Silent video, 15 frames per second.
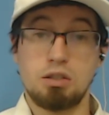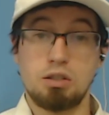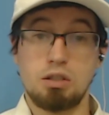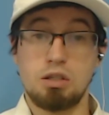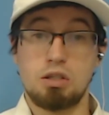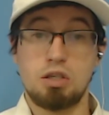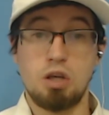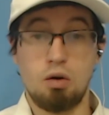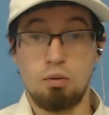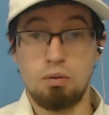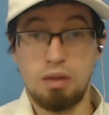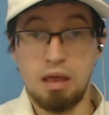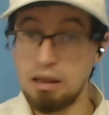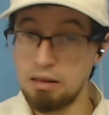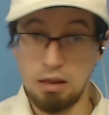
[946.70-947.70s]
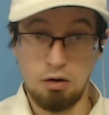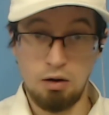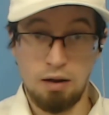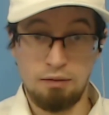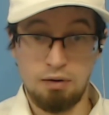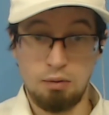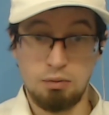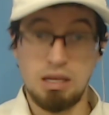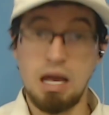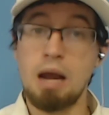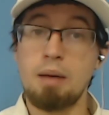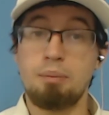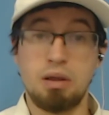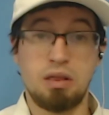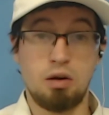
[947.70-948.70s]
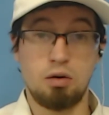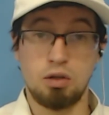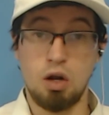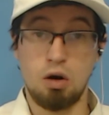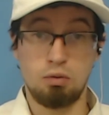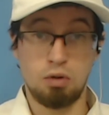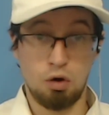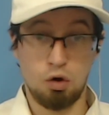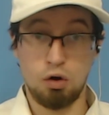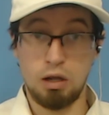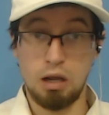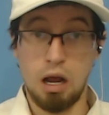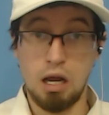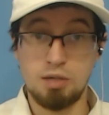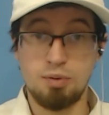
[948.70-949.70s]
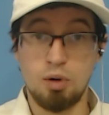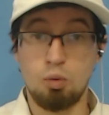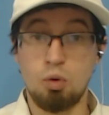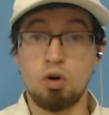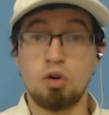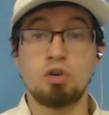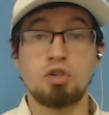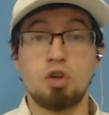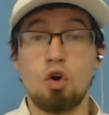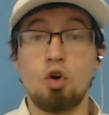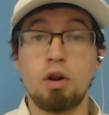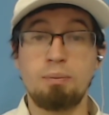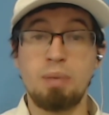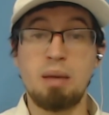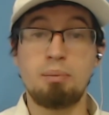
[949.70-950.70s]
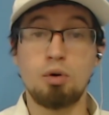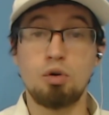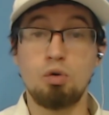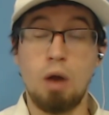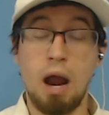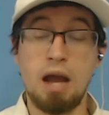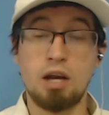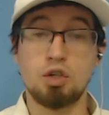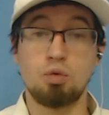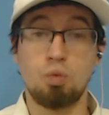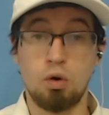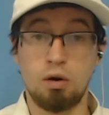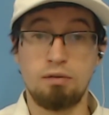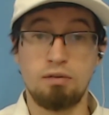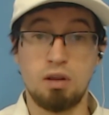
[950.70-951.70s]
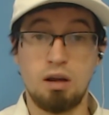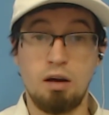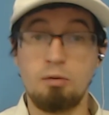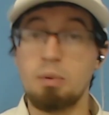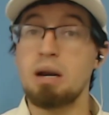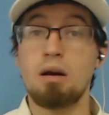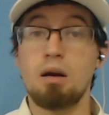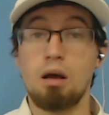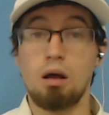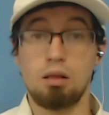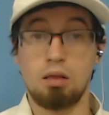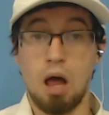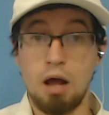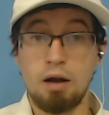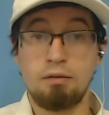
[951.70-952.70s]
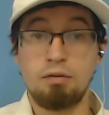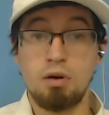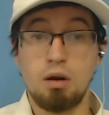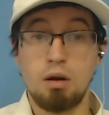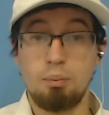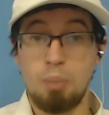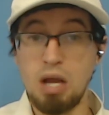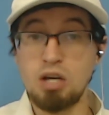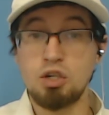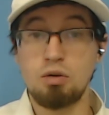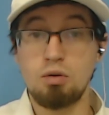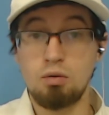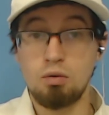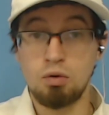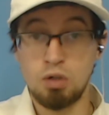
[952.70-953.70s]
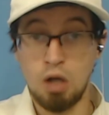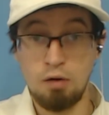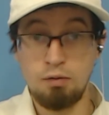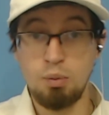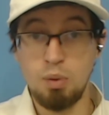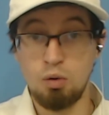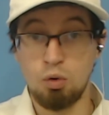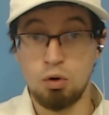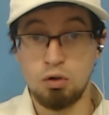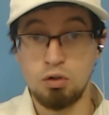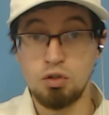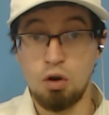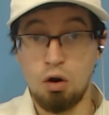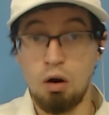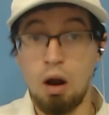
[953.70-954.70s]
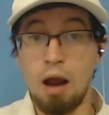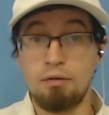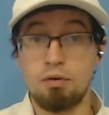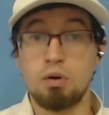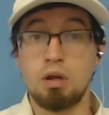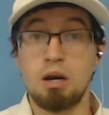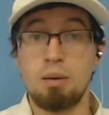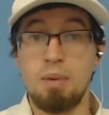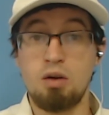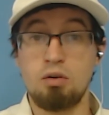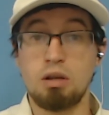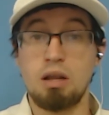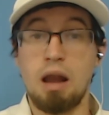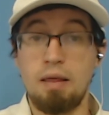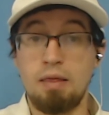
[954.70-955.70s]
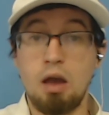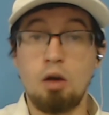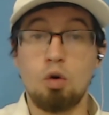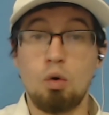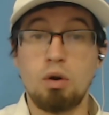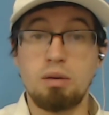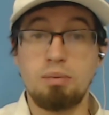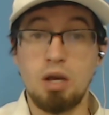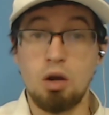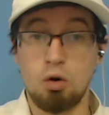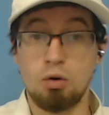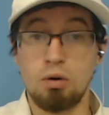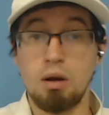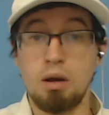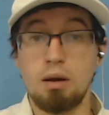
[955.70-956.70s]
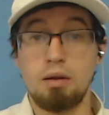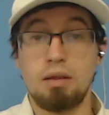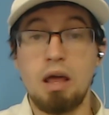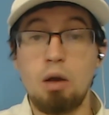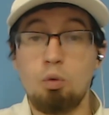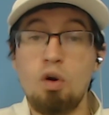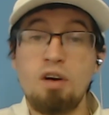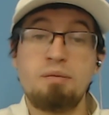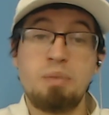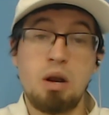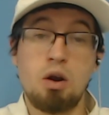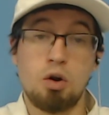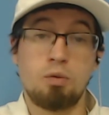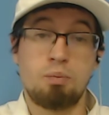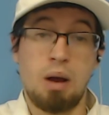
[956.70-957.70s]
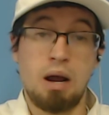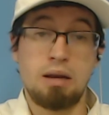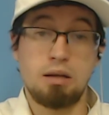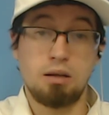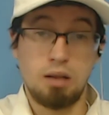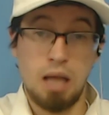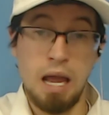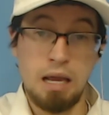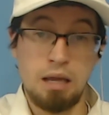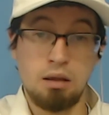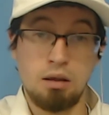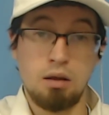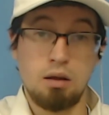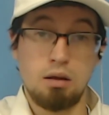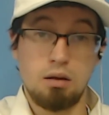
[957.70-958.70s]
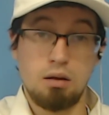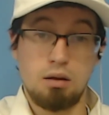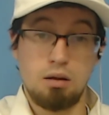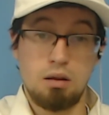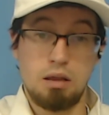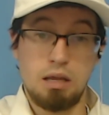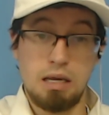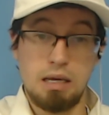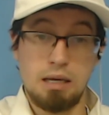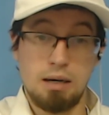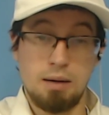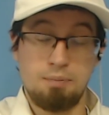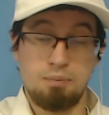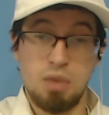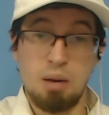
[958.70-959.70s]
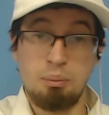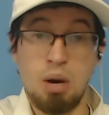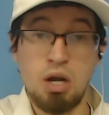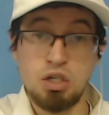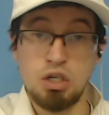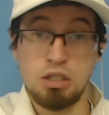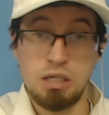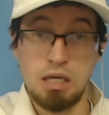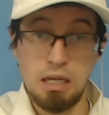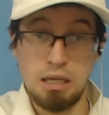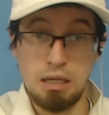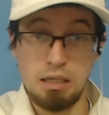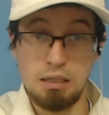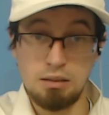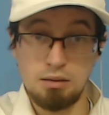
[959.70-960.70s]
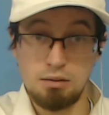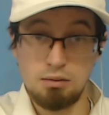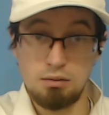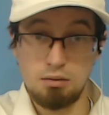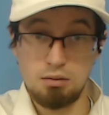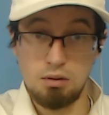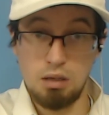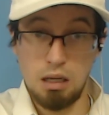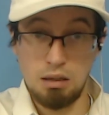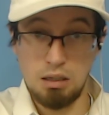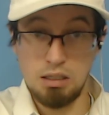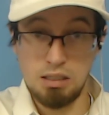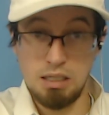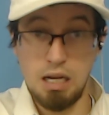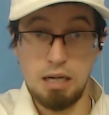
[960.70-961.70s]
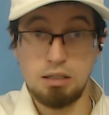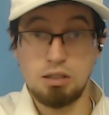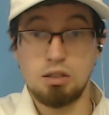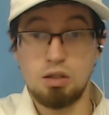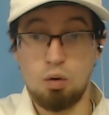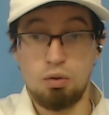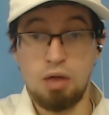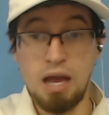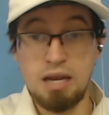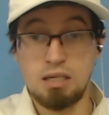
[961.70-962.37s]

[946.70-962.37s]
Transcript: So they're not fine with that, but they're hurting hospital workers. They're hurting people who are actually working for the government. A lot of pension government workers are African American, and they're going to be hurt. They would have been hurt by delaying the budgets in these states. So that's